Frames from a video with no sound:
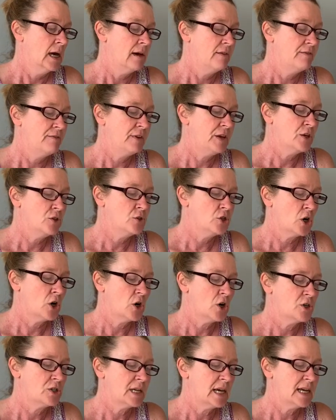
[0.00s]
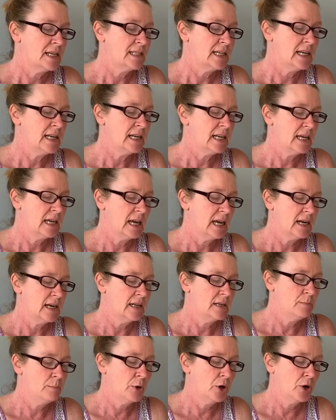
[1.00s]
fill jars as
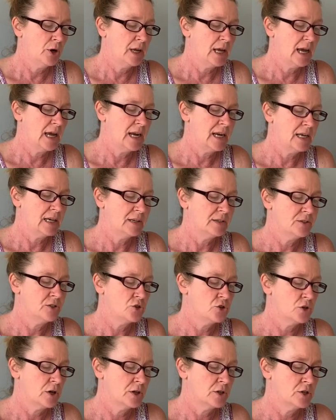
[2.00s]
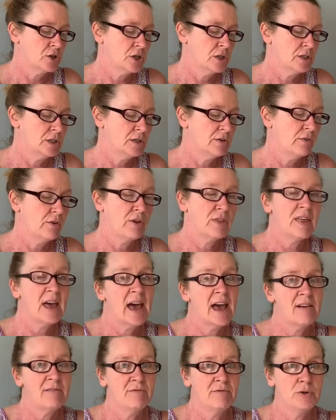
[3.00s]
indicated per canning instructions for
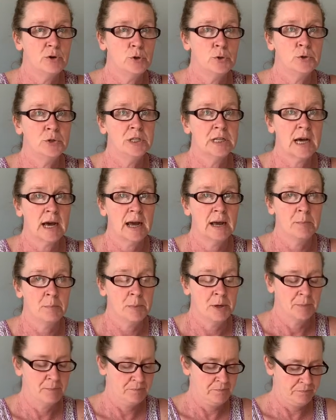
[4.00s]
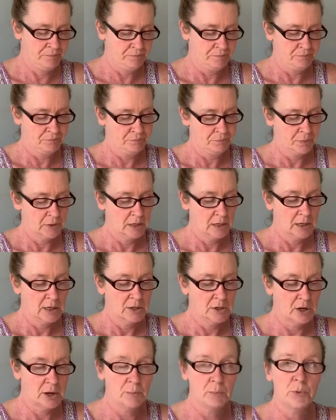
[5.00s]
that food type.
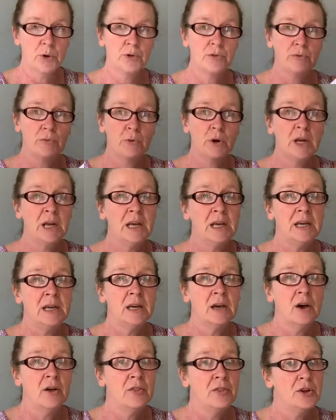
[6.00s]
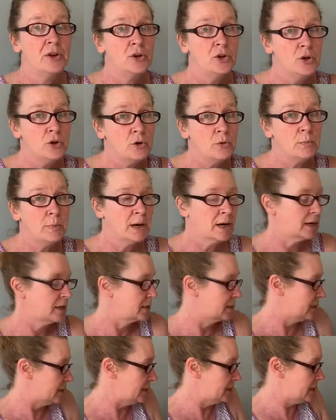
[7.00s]
Number 3 on the new
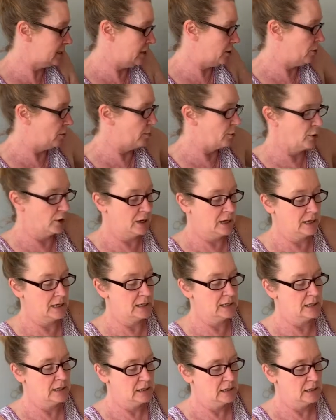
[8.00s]
boxes that are printed